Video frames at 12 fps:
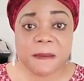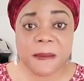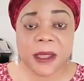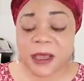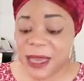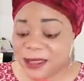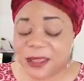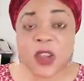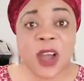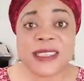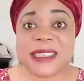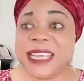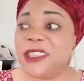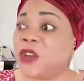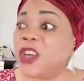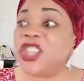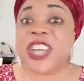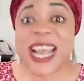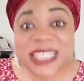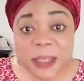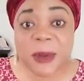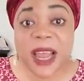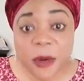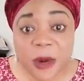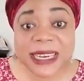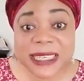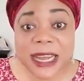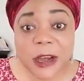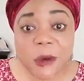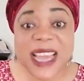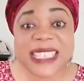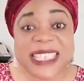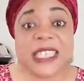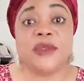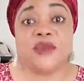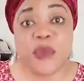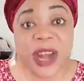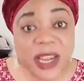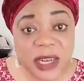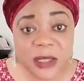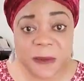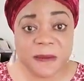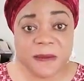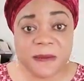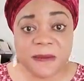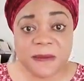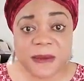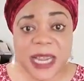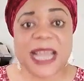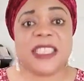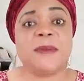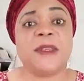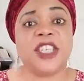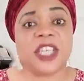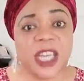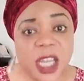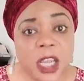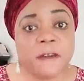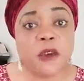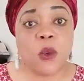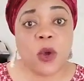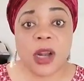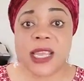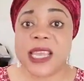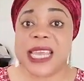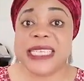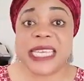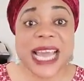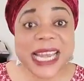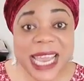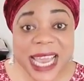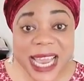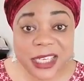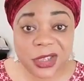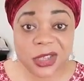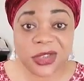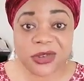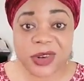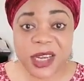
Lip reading: It's not child's play right now. It is real, especially if you work in the healthcare industry.